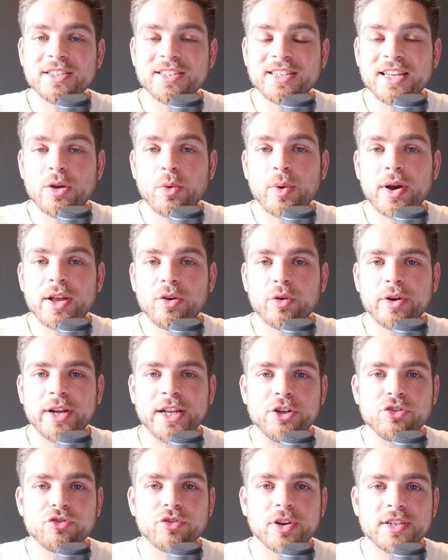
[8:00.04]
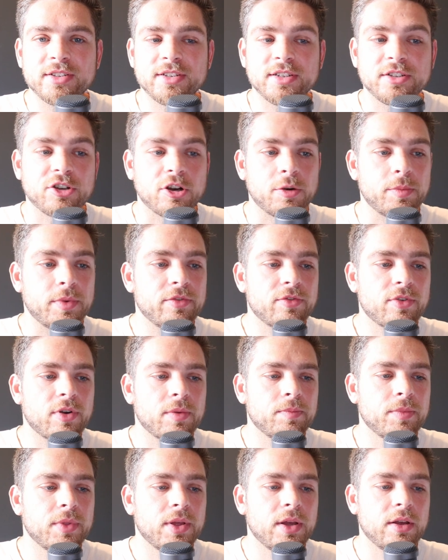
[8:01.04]
see where your interest is coming
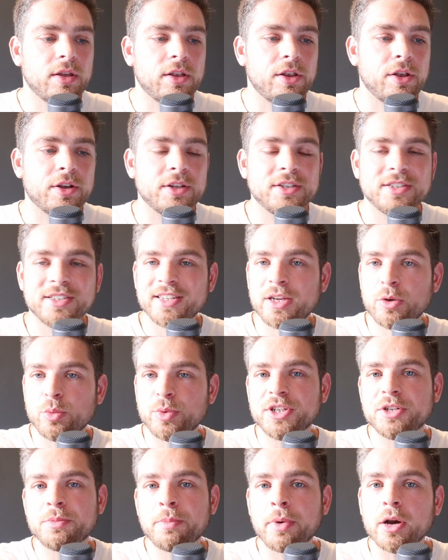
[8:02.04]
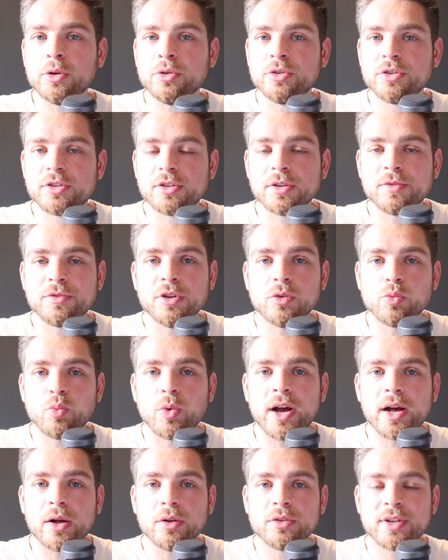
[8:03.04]
from. You can see which posts have done
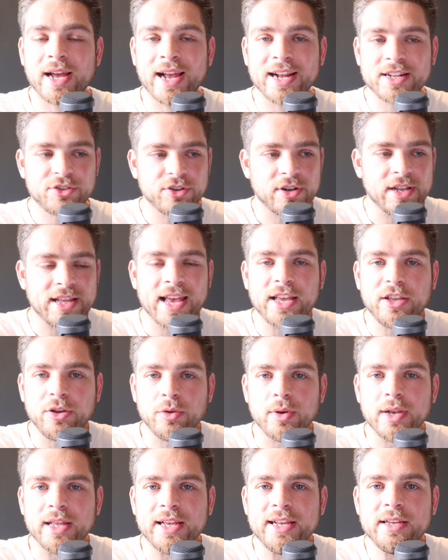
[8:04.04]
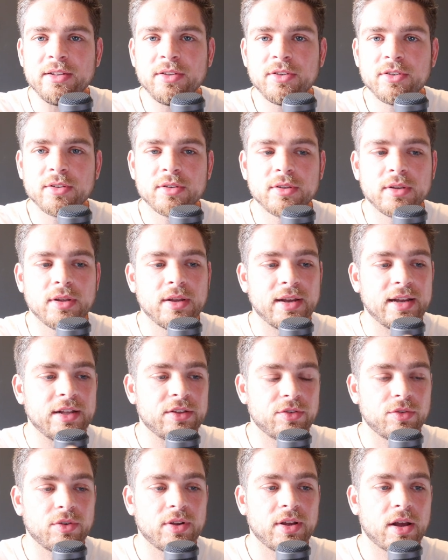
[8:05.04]
well to actually get you leads.
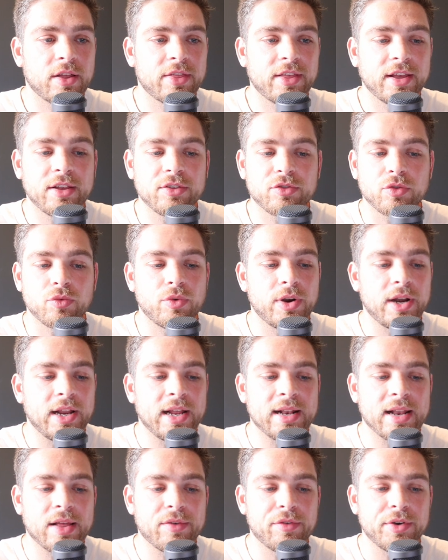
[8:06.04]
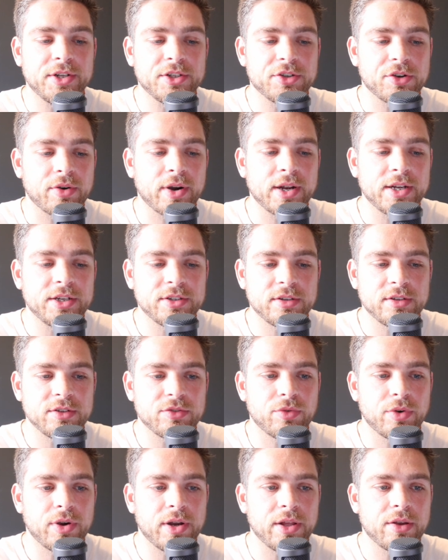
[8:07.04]
It's I think it's a really clever integration.
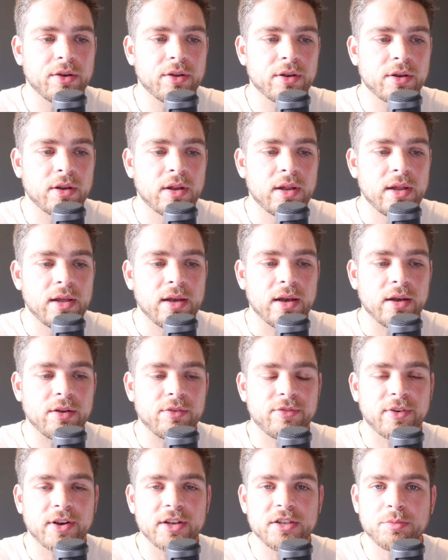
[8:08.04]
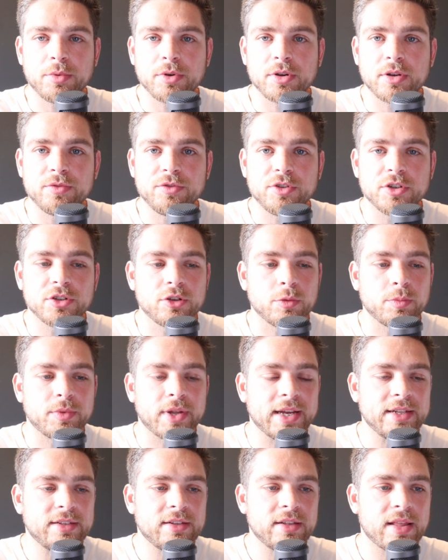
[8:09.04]
It's really good. And Facebook have just
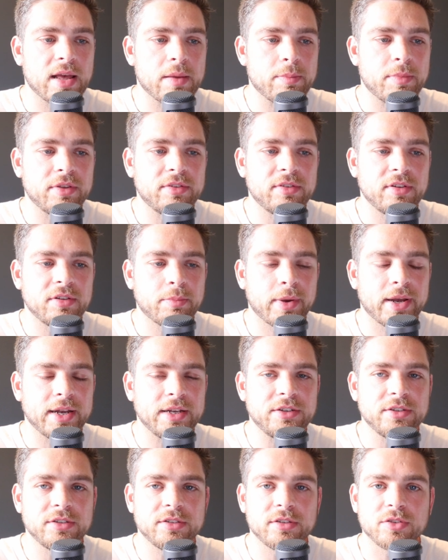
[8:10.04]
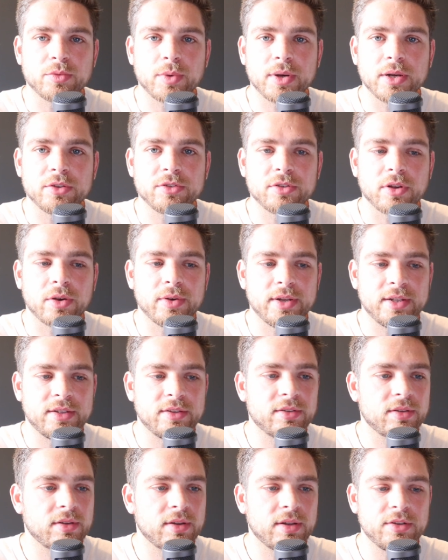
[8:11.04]
updated their business pages as well, so
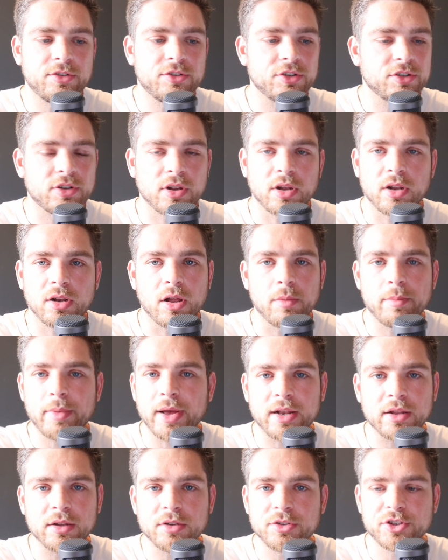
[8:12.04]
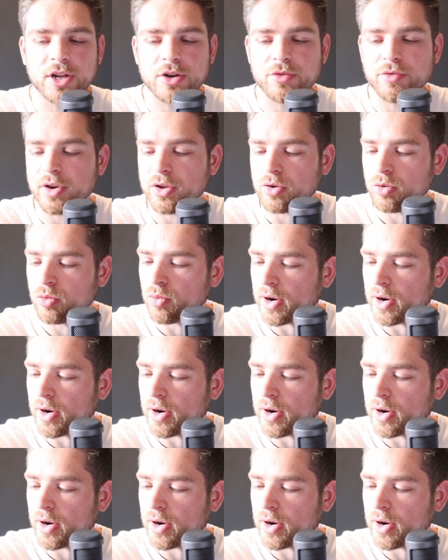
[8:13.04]
it's it's just a lot better generally all